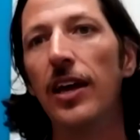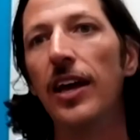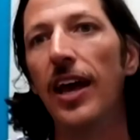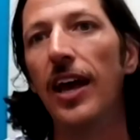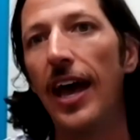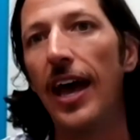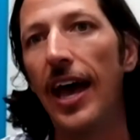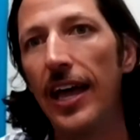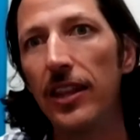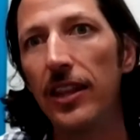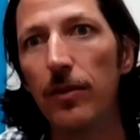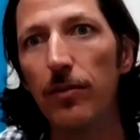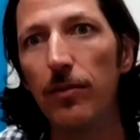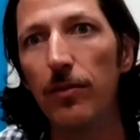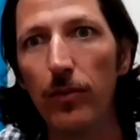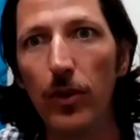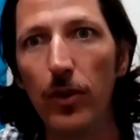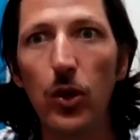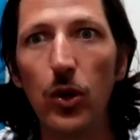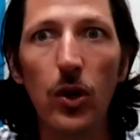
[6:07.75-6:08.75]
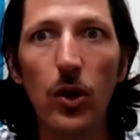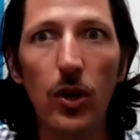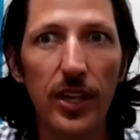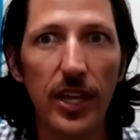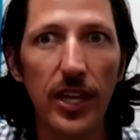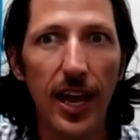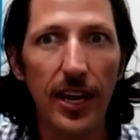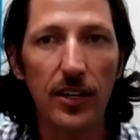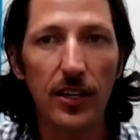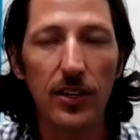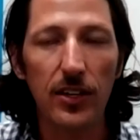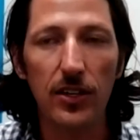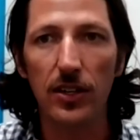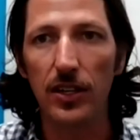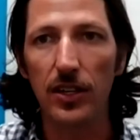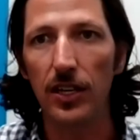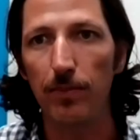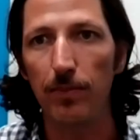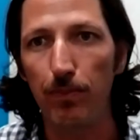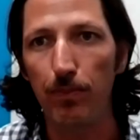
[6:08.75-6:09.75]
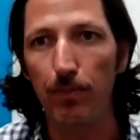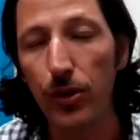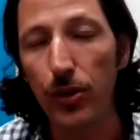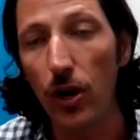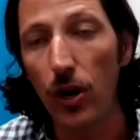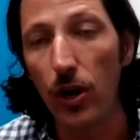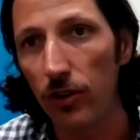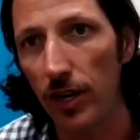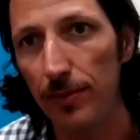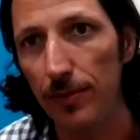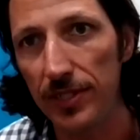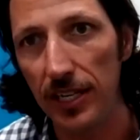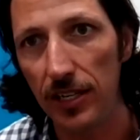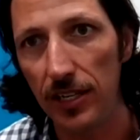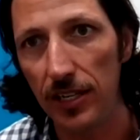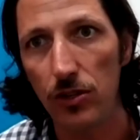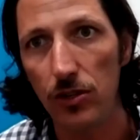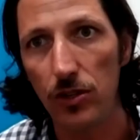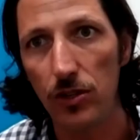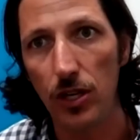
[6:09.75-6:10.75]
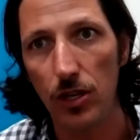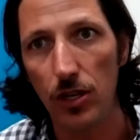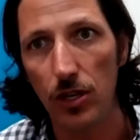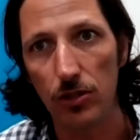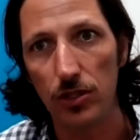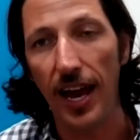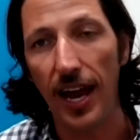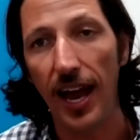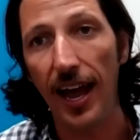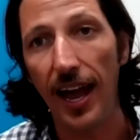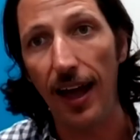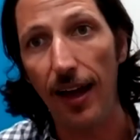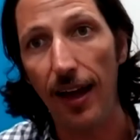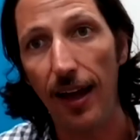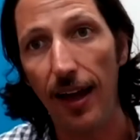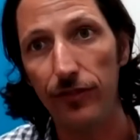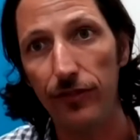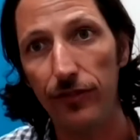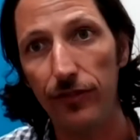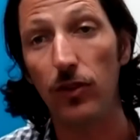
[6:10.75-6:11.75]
And the more that the programs that you use have